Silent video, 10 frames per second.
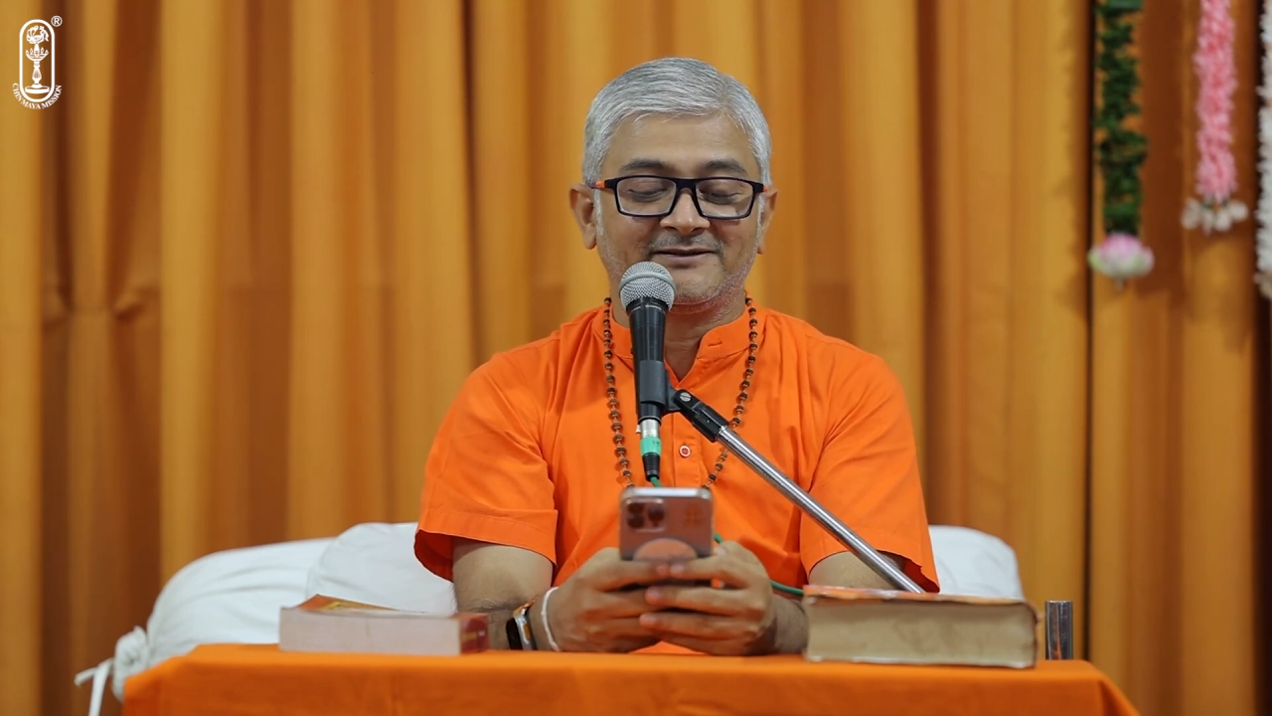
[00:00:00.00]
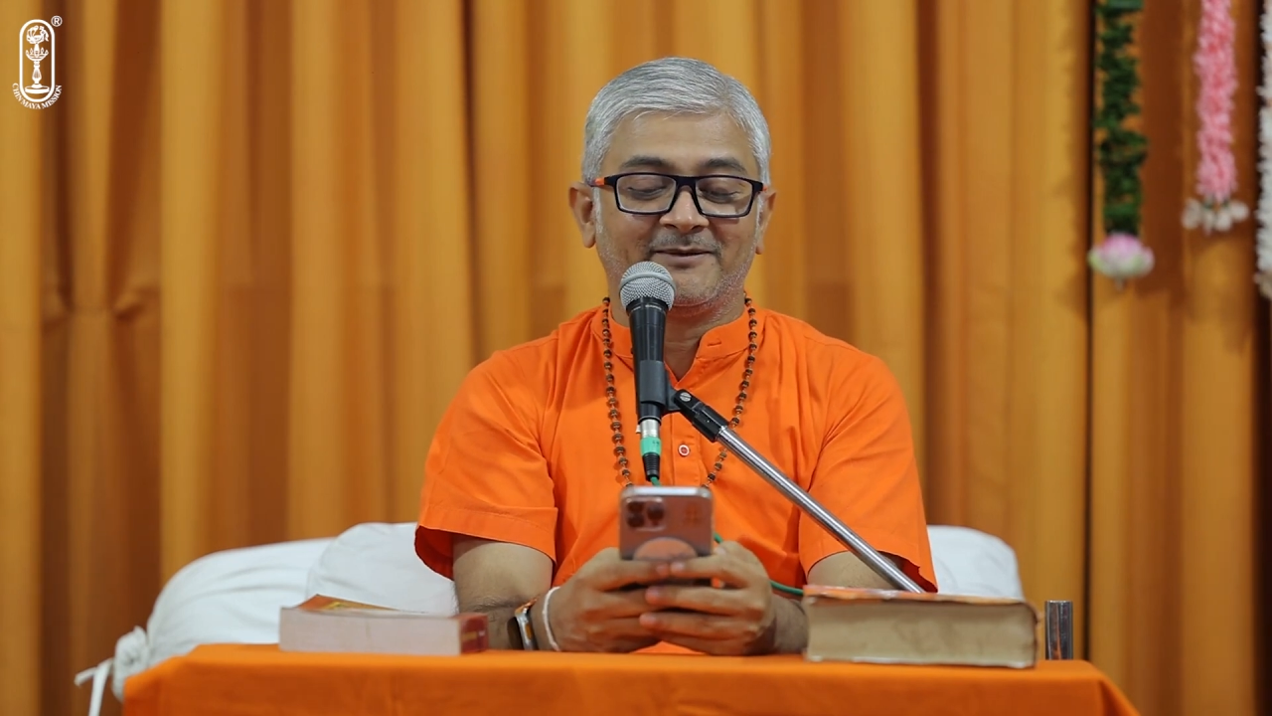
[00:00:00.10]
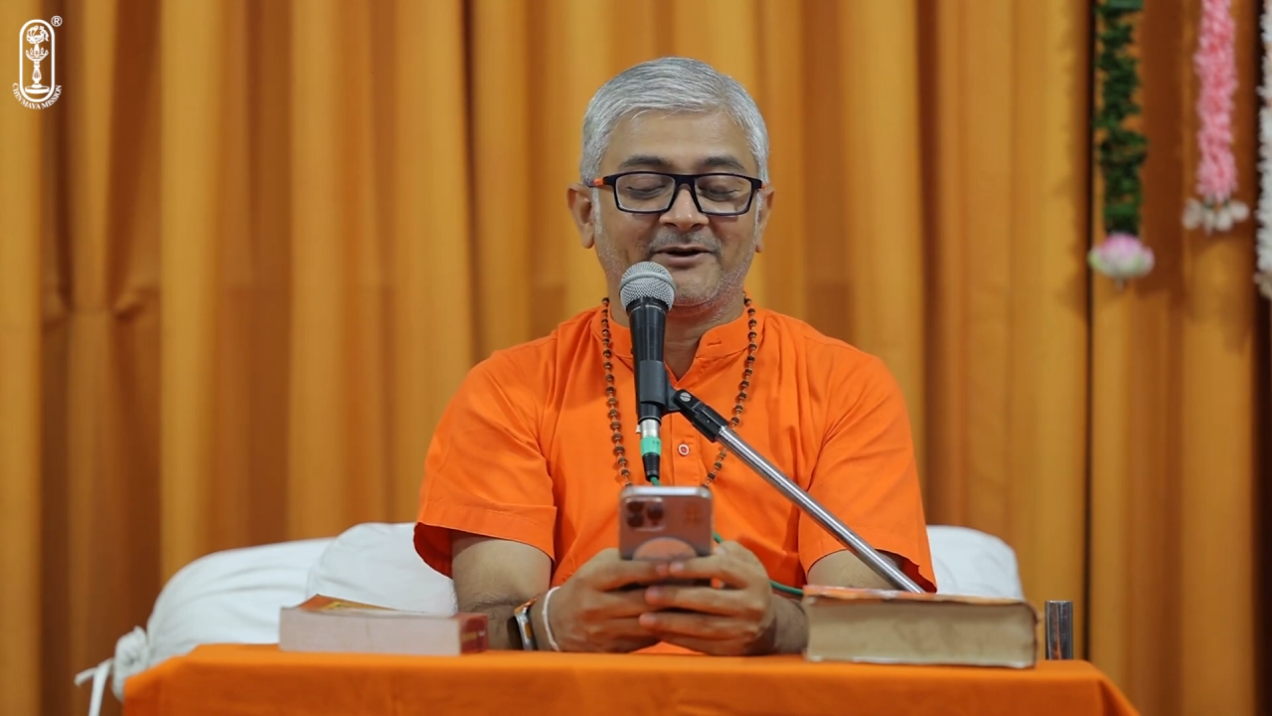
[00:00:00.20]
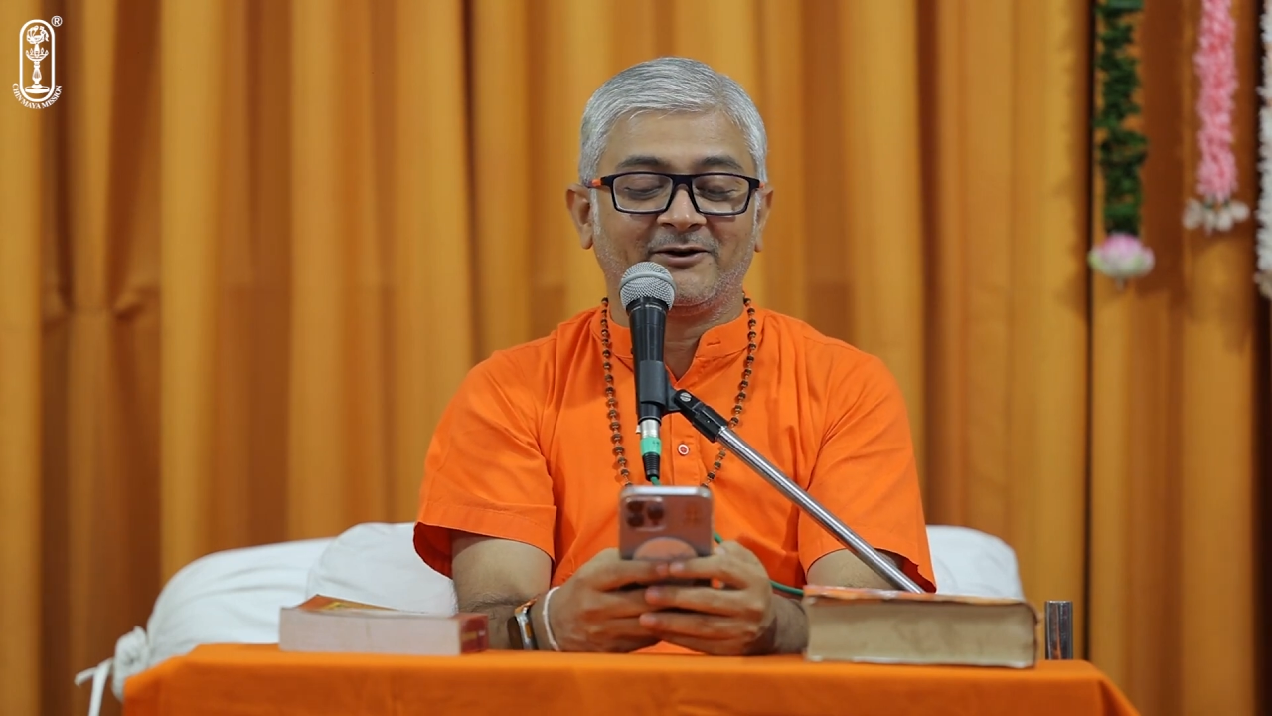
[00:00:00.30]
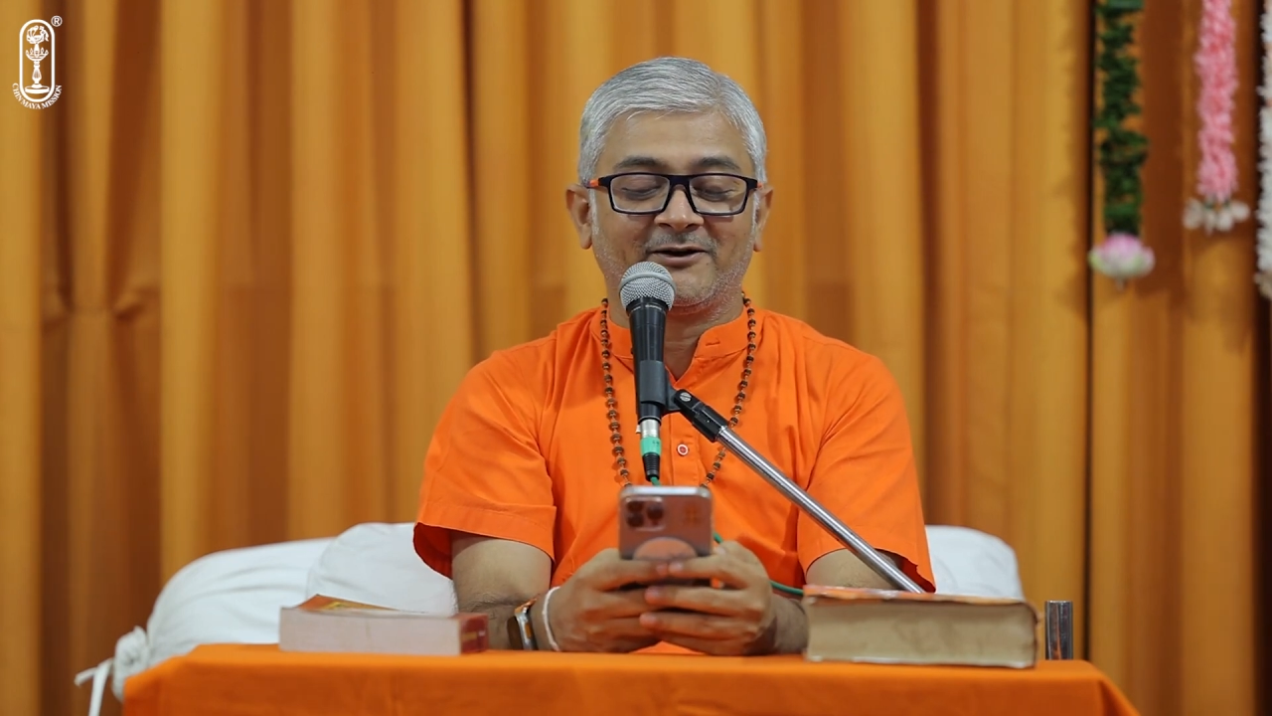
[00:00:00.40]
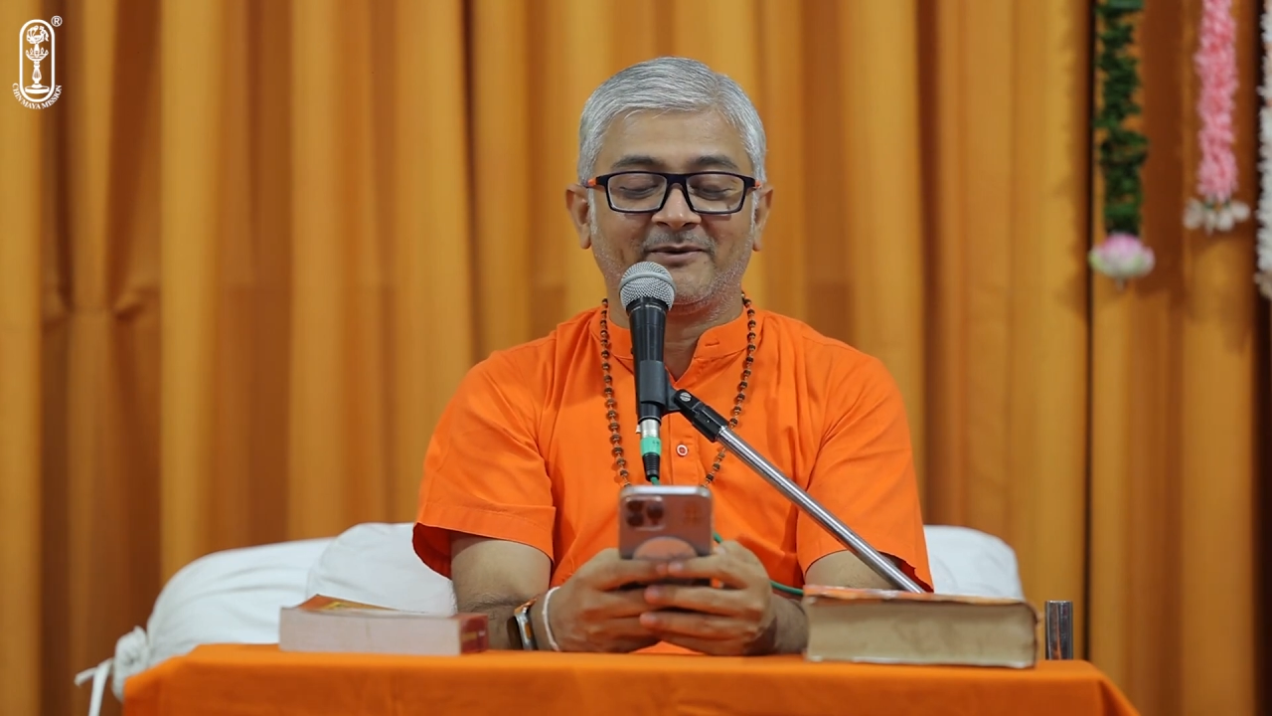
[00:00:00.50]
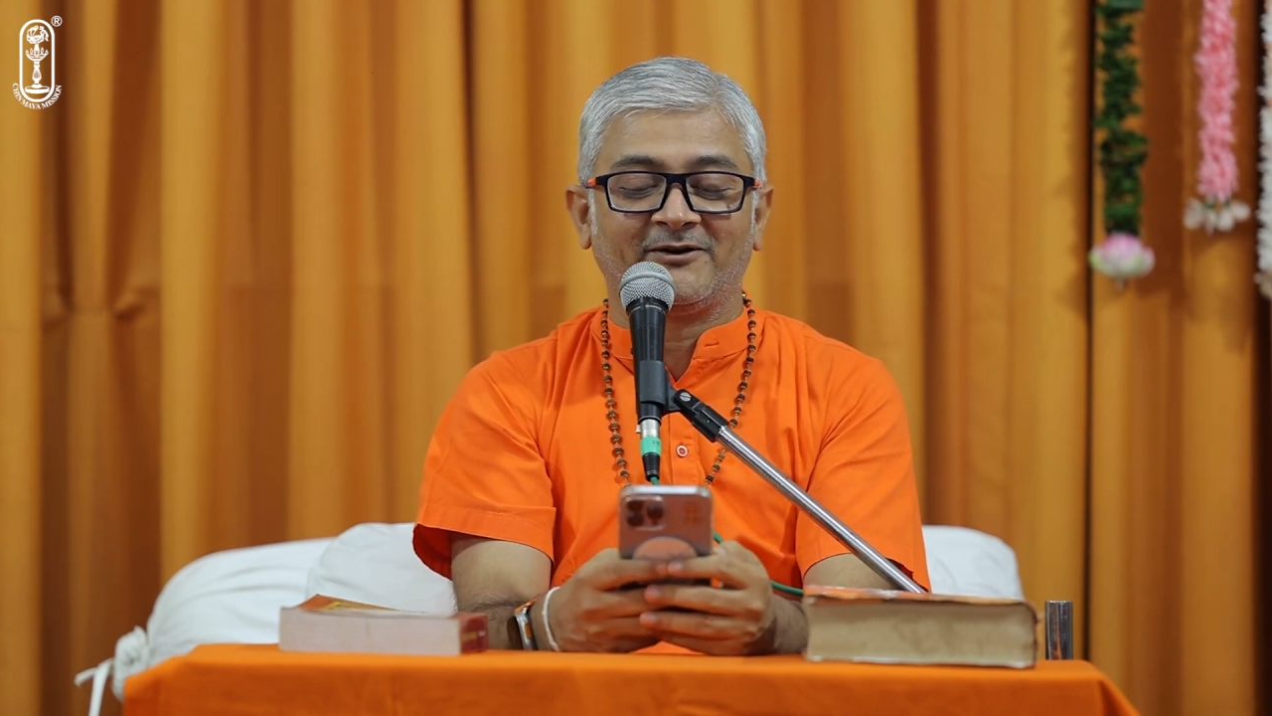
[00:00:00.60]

they may or may